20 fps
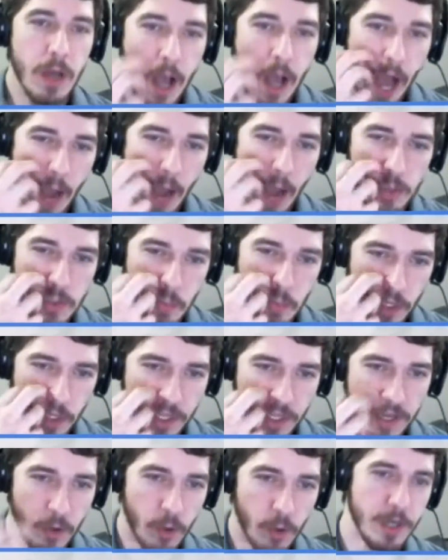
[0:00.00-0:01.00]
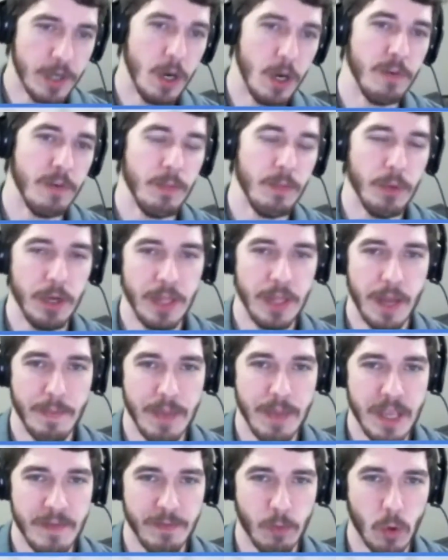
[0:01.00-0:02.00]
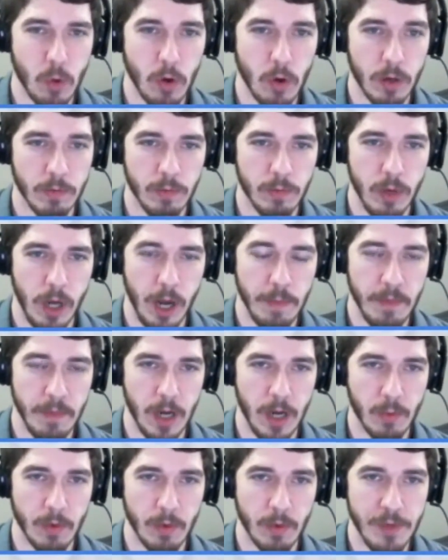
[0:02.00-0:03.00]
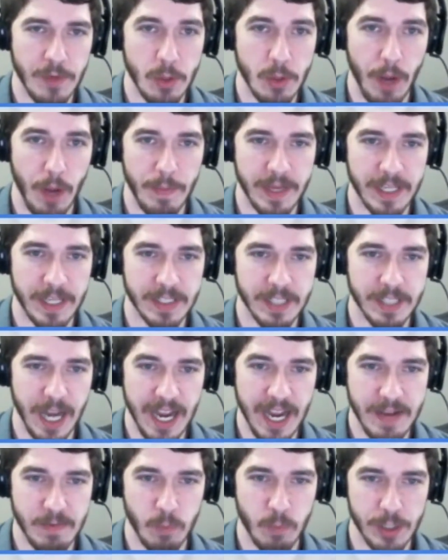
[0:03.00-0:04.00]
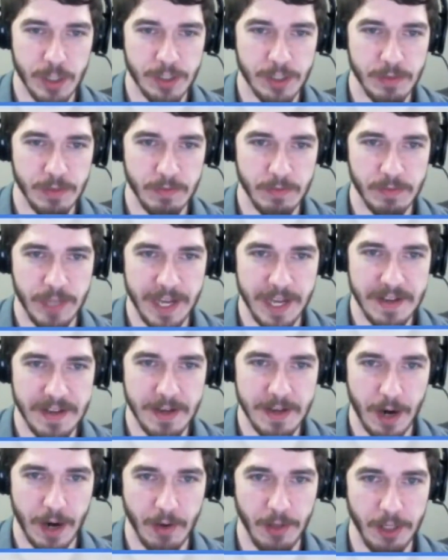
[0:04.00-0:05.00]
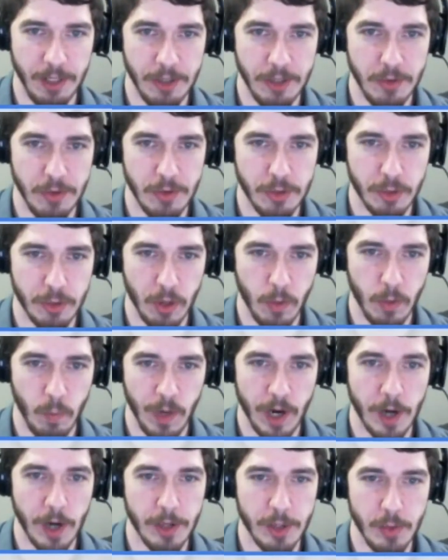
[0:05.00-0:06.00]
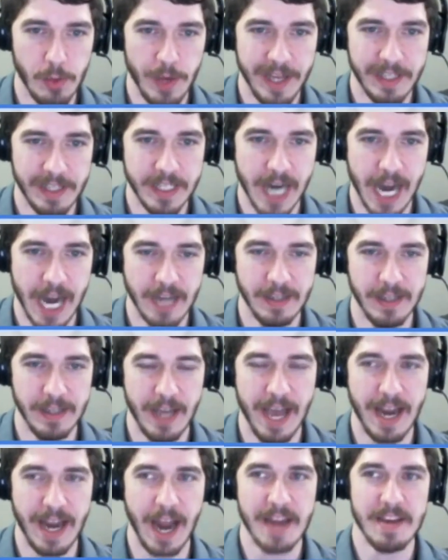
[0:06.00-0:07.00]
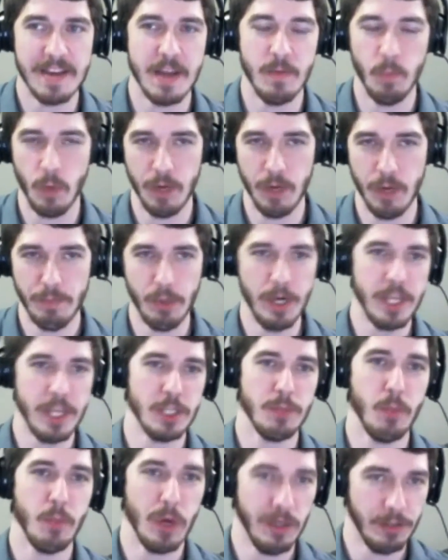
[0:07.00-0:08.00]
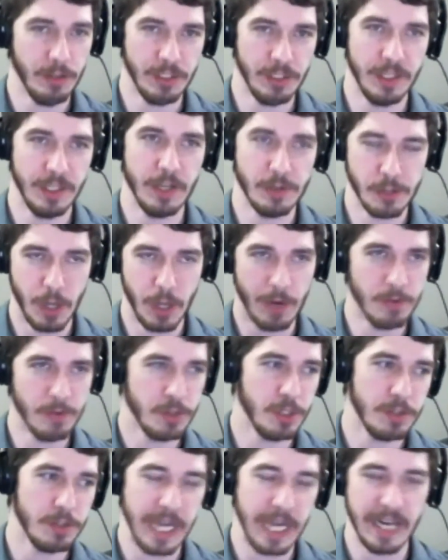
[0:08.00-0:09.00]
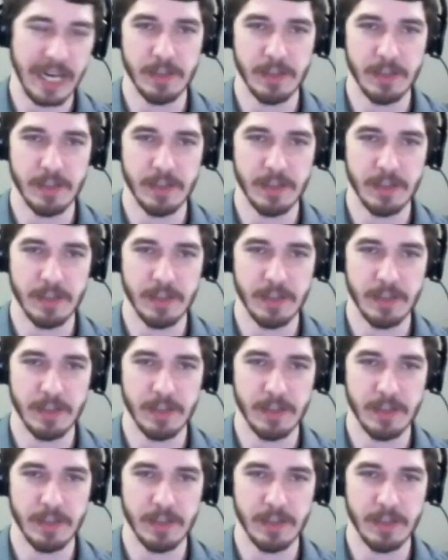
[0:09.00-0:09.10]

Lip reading: I was really holding off on putting that P4 review up because I wasn't entirely too sure where you had gotten, and I didn't want to put any spoilers in there, so I was just kind